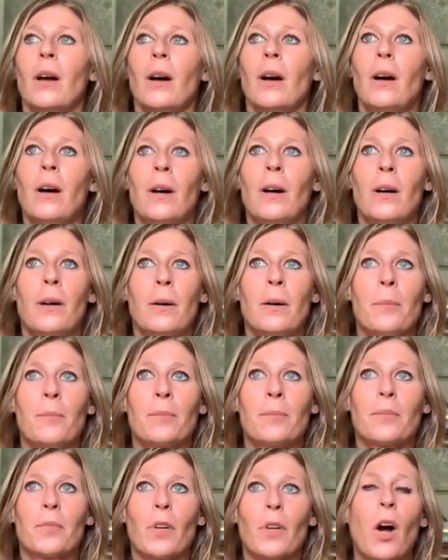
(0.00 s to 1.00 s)

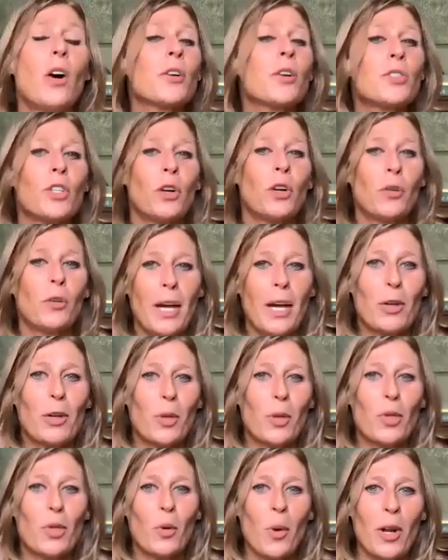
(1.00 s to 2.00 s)
Also, like
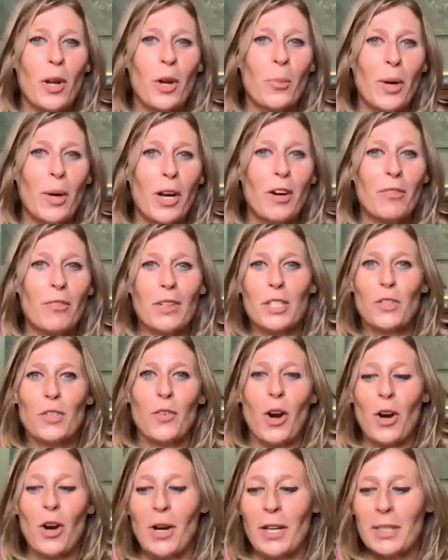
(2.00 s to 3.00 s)
with the one above, as
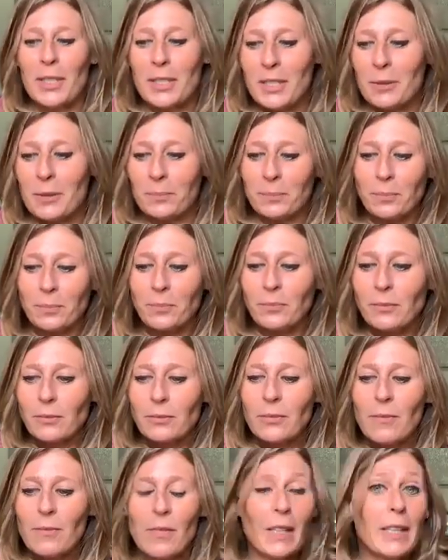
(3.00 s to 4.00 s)
far as
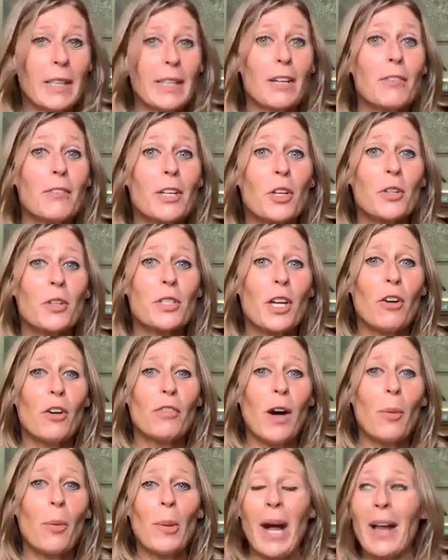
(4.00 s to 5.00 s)
giving
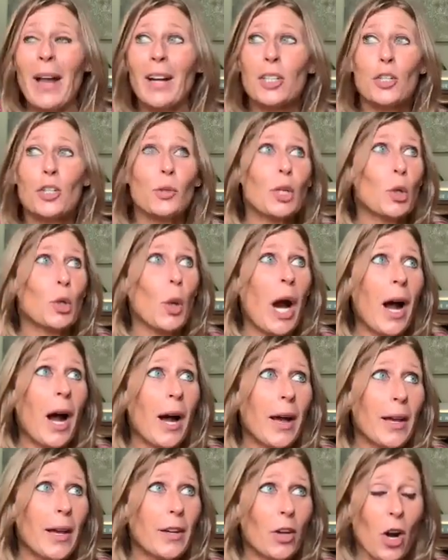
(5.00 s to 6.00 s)
yourself up, I actually
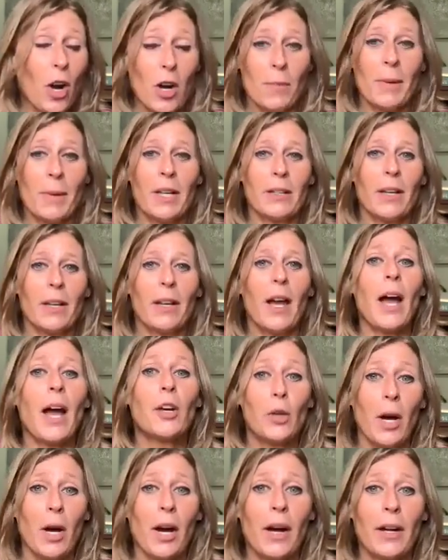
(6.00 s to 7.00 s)
cried on Monday.
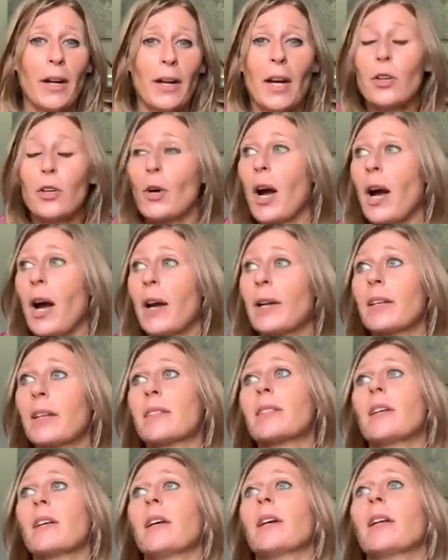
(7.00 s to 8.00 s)
I cried
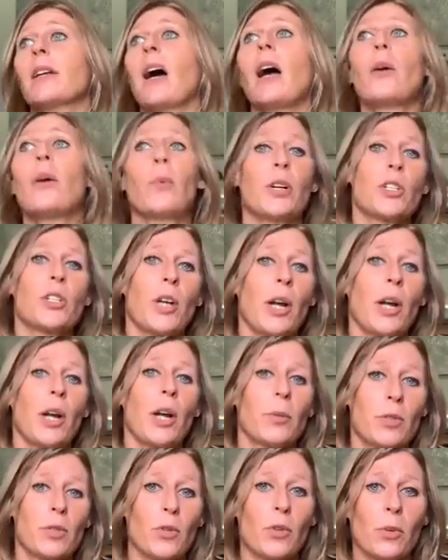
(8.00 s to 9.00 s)
and said, I wish
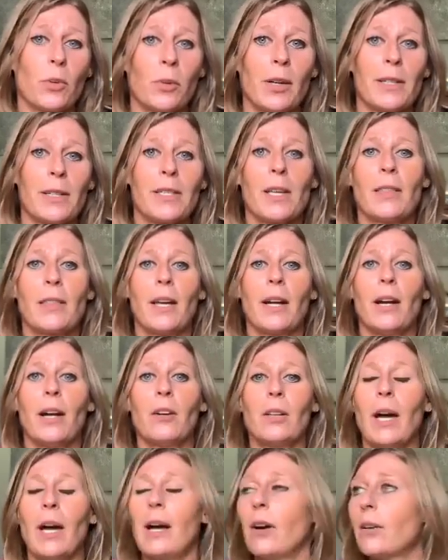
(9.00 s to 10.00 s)
I was normal. I said that
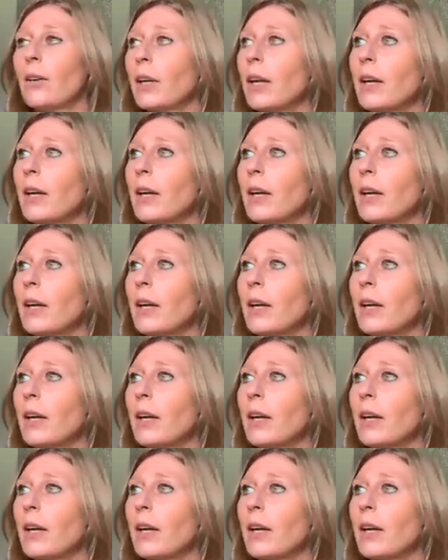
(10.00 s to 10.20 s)
out loud.